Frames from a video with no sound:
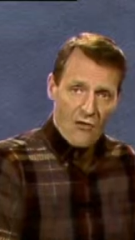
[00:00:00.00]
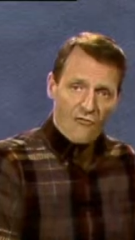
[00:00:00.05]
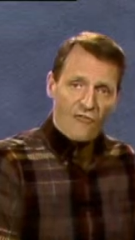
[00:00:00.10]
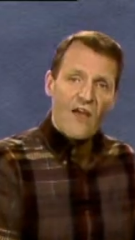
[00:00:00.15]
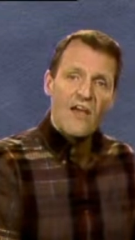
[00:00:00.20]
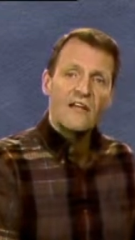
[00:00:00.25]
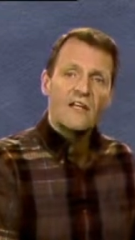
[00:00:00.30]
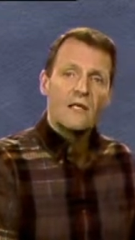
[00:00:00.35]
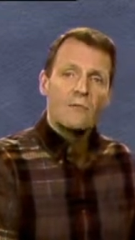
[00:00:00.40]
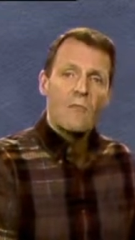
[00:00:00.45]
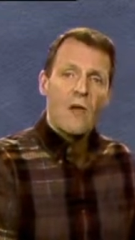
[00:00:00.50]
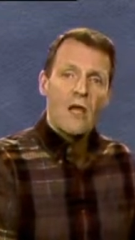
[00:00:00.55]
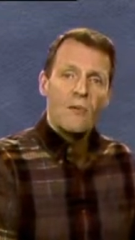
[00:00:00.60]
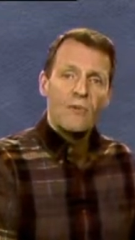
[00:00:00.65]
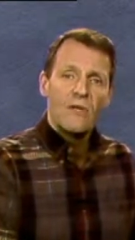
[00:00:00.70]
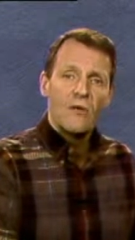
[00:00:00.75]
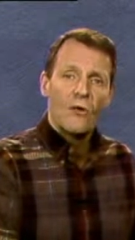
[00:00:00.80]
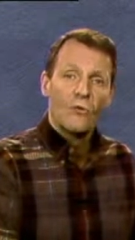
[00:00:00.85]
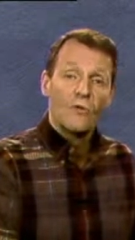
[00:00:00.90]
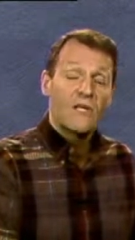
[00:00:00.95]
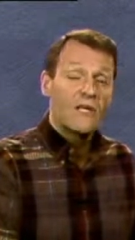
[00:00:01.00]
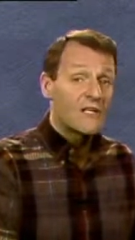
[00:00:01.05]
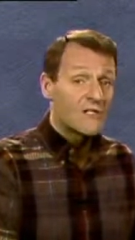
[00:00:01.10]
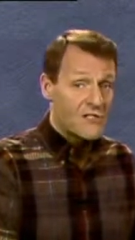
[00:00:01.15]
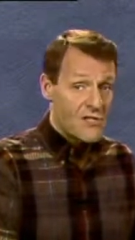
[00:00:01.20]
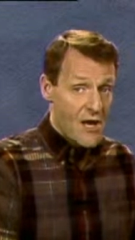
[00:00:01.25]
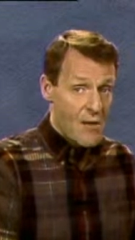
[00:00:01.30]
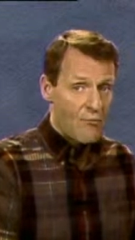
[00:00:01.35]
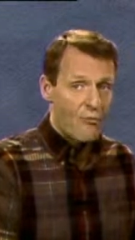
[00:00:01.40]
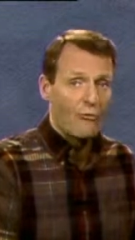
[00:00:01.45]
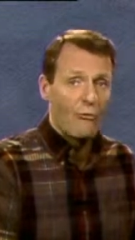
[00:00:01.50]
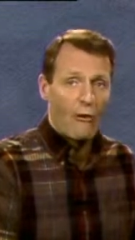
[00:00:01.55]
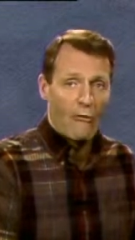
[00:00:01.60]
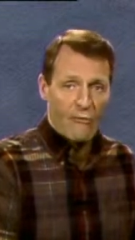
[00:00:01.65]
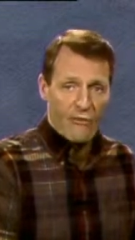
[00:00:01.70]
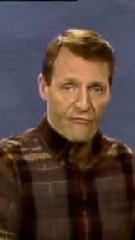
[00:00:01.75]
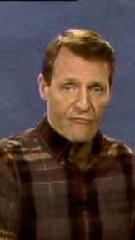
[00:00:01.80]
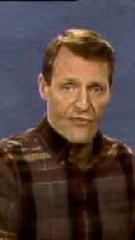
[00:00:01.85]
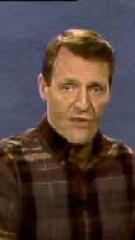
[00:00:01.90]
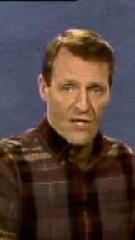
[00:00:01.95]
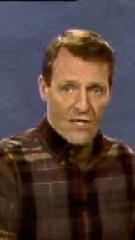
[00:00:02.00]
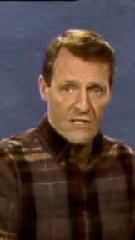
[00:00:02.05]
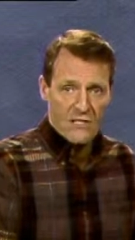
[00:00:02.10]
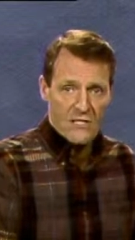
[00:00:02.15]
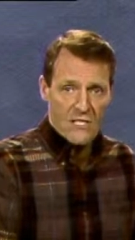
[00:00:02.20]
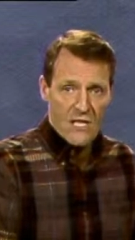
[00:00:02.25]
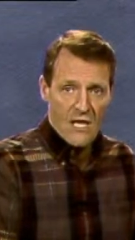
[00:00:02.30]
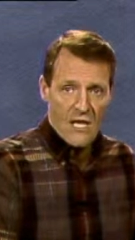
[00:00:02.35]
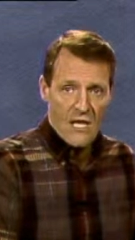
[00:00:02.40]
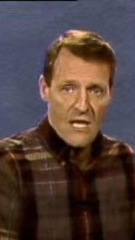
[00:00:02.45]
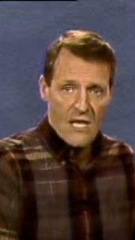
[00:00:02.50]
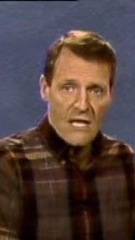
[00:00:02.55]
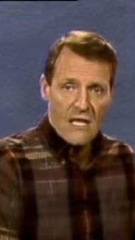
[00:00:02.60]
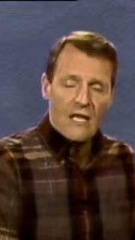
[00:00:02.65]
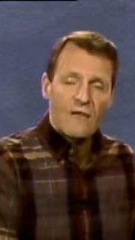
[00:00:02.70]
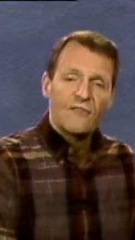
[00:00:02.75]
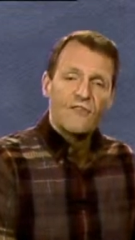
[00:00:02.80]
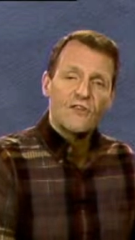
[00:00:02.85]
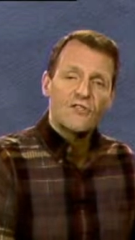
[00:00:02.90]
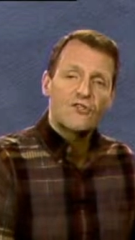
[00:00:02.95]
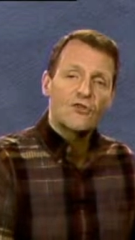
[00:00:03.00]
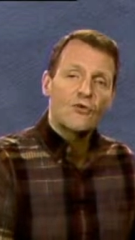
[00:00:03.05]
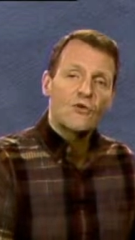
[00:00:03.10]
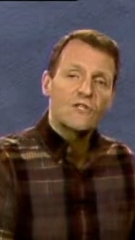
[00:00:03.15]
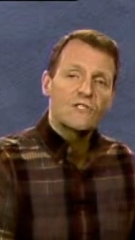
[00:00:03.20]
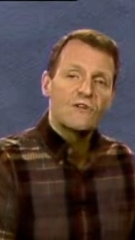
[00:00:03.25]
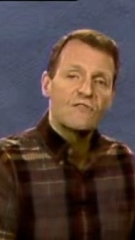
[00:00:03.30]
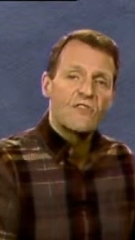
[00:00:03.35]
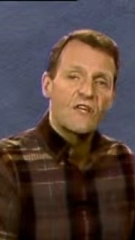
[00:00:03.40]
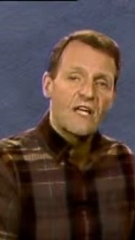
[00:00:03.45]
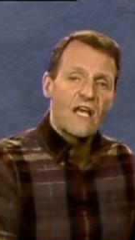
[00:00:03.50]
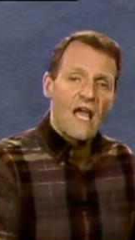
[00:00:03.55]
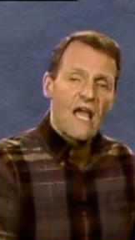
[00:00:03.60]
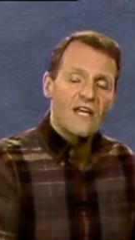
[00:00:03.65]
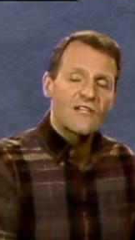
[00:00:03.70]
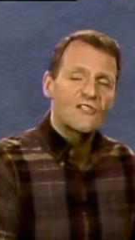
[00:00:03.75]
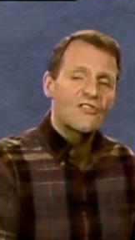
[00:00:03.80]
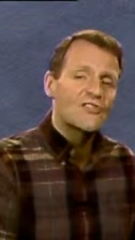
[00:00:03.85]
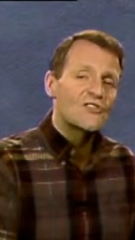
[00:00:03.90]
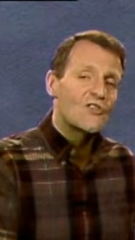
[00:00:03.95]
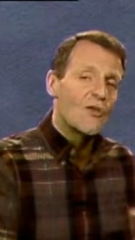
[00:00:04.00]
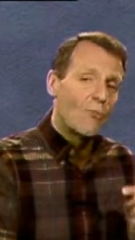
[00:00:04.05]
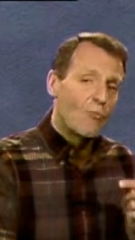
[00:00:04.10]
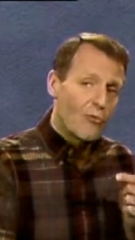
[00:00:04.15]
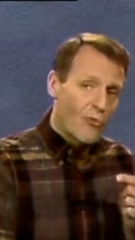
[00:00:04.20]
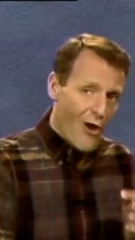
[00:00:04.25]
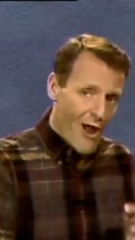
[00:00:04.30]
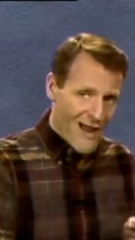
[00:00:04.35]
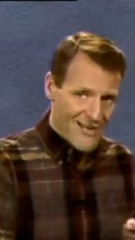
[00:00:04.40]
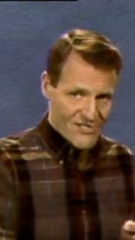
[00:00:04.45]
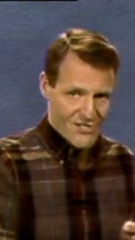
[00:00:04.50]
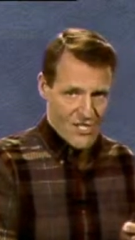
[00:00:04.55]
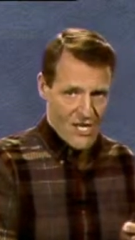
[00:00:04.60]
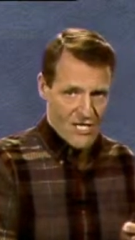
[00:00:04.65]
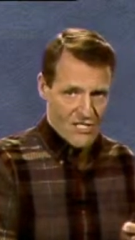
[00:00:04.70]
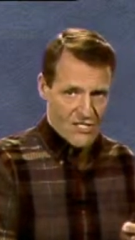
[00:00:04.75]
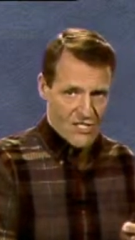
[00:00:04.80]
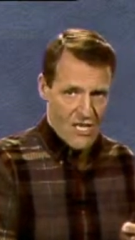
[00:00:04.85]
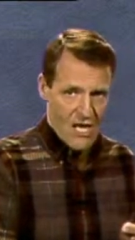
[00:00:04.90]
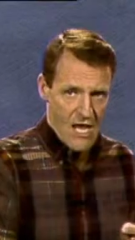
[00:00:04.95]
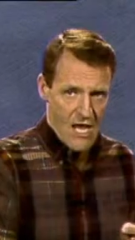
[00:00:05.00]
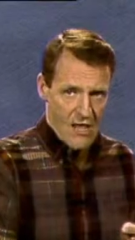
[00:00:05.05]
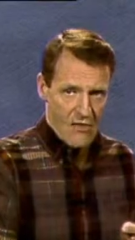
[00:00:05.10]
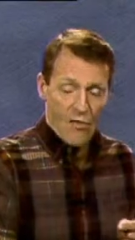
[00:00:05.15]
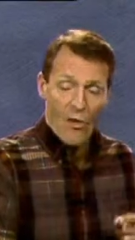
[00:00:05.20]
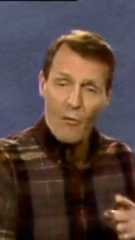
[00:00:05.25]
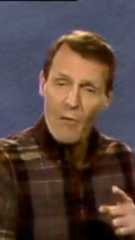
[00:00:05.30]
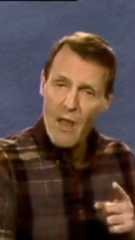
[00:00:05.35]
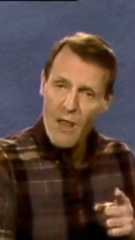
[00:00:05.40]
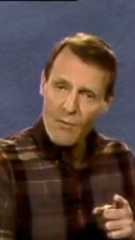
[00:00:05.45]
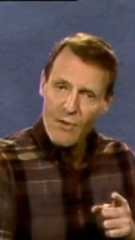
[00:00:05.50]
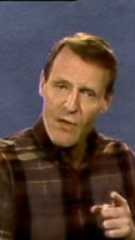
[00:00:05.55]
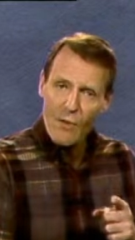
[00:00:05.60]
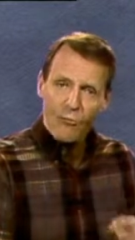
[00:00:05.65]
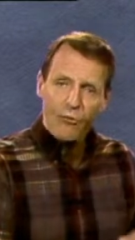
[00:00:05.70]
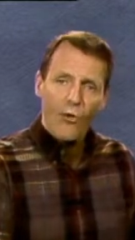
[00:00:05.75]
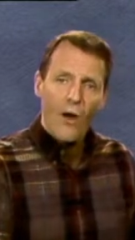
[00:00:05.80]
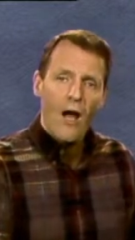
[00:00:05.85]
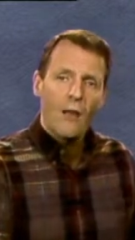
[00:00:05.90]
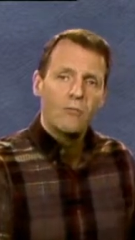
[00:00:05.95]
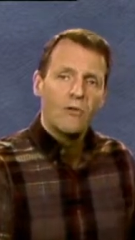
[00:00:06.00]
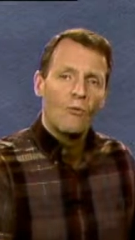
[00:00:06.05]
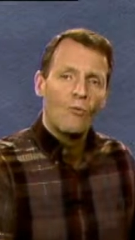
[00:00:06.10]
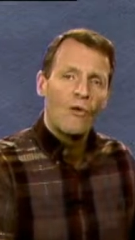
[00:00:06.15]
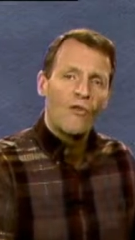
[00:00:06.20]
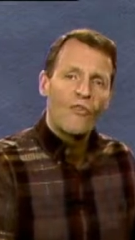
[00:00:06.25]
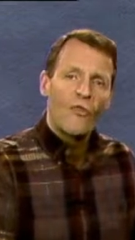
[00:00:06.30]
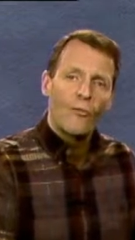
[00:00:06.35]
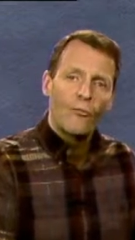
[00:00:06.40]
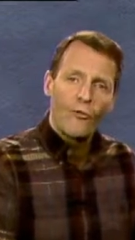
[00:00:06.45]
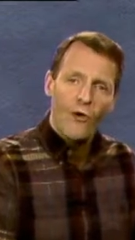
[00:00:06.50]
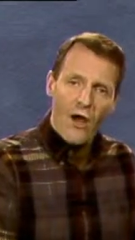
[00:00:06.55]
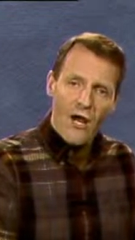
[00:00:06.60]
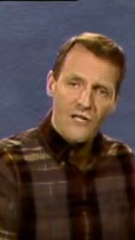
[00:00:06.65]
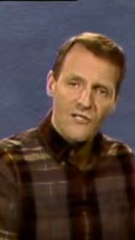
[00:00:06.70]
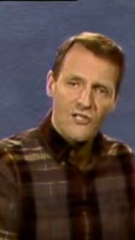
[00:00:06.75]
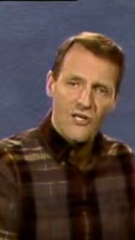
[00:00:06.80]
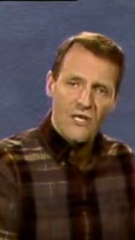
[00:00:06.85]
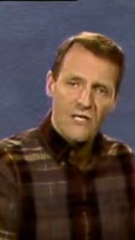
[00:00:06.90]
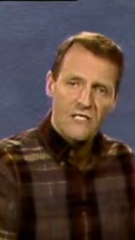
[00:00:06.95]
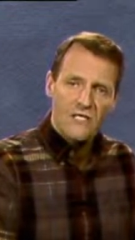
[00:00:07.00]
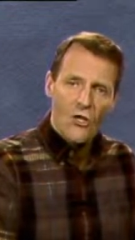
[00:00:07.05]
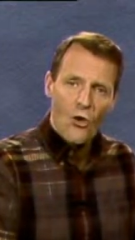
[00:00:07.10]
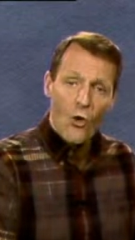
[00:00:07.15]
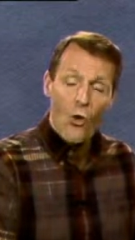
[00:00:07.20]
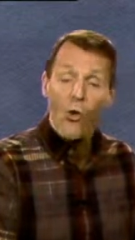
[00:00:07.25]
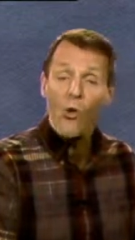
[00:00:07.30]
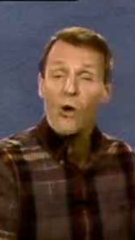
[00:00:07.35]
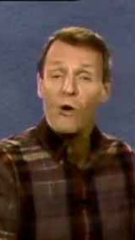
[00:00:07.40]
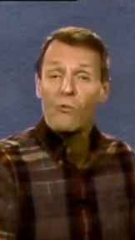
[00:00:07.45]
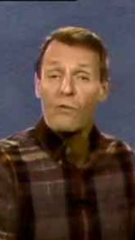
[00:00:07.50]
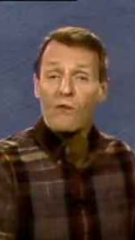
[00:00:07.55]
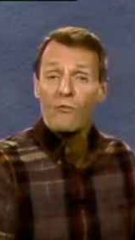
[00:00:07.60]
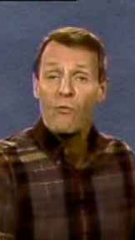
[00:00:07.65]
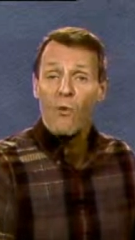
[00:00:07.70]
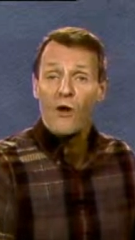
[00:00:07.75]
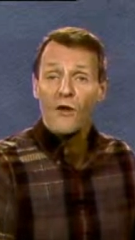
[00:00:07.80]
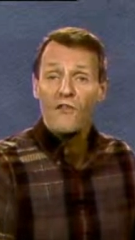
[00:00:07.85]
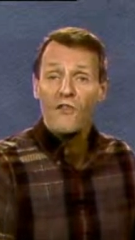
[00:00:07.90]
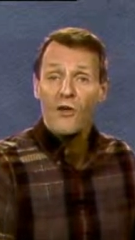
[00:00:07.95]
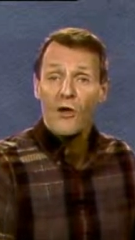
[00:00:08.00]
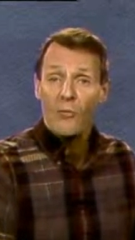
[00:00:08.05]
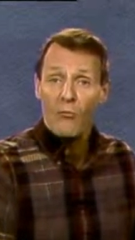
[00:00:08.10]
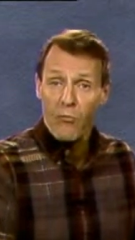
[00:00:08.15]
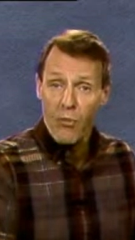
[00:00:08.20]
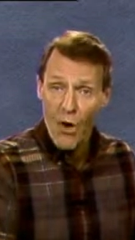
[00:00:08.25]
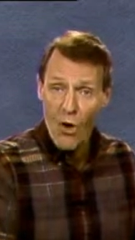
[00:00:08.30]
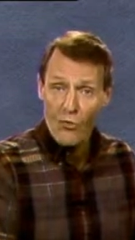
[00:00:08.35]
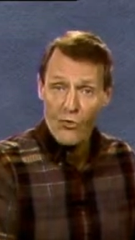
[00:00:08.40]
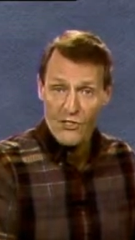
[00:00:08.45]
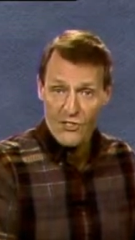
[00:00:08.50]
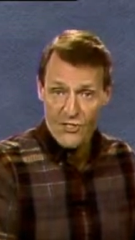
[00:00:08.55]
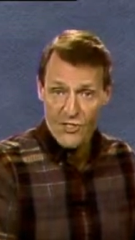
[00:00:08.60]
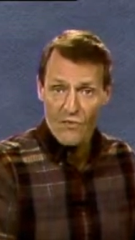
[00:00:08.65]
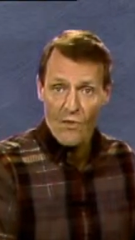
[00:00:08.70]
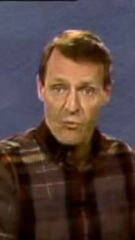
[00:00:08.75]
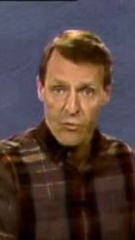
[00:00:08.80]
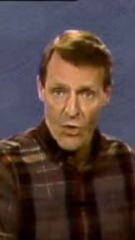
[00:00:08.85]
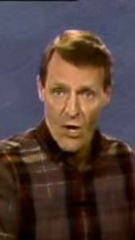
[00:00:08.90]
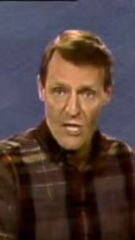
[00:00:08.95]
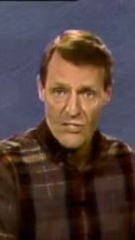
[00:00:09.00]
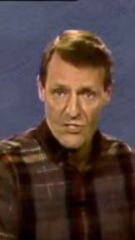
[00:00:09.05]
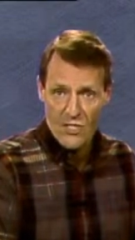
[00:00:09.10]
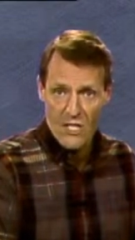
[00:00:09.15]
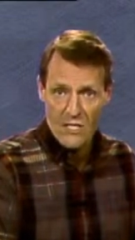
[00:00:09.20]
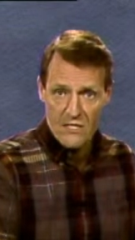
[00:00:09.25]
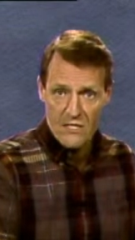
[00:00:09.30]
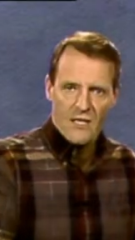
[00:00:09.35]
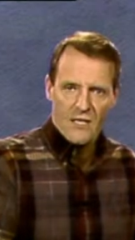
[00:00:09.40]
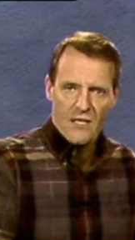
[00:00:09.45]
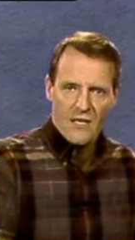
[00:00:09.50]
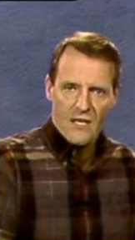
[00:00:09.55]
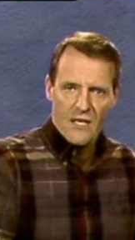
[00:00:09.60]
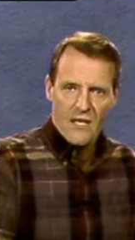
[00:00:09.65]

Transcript: Venting may be only a temporary fix. If the source of the gas is the process, there may be a problem with the process or with one of the components in the process.